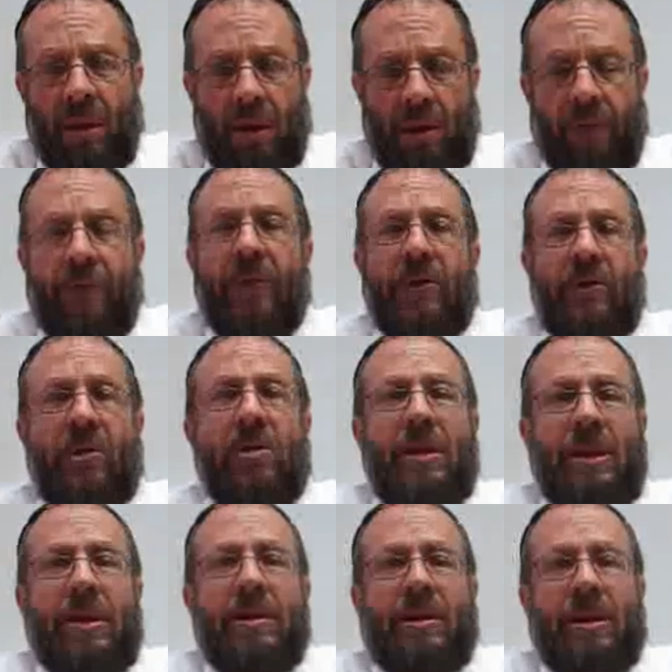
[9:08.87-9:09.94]
of
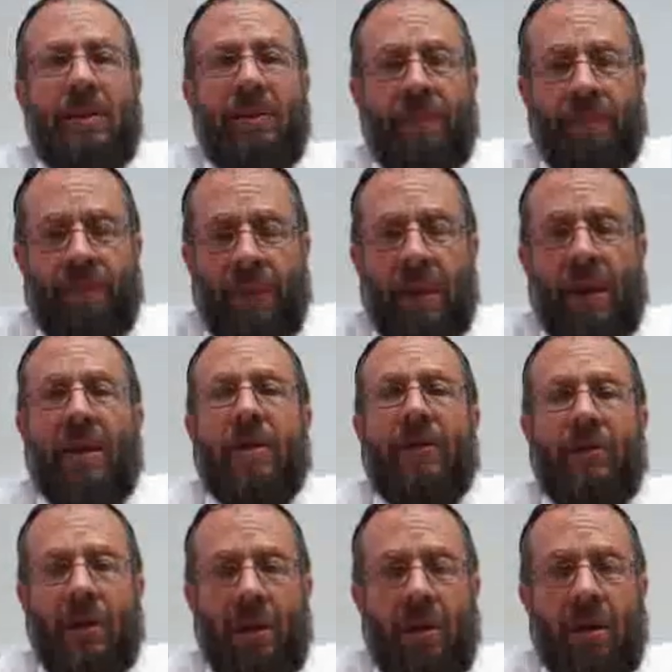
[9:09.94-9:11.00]
Judaism and
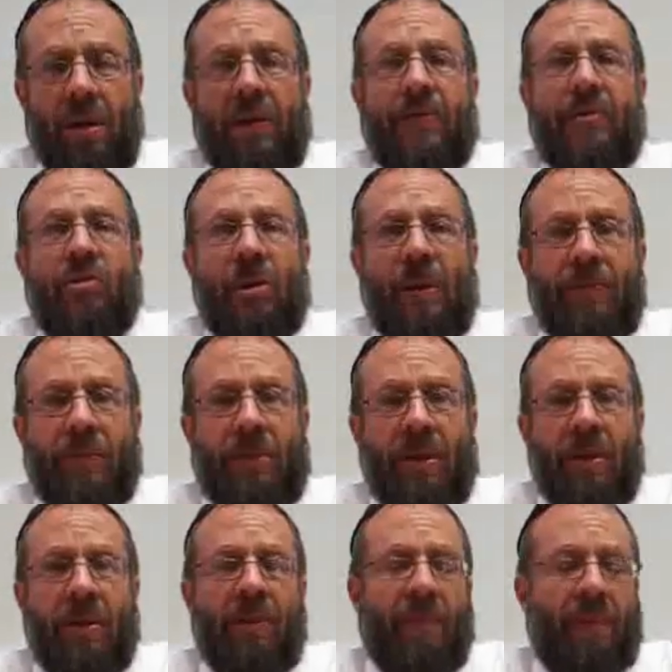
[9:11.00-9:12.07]
of Torah, of Scripture,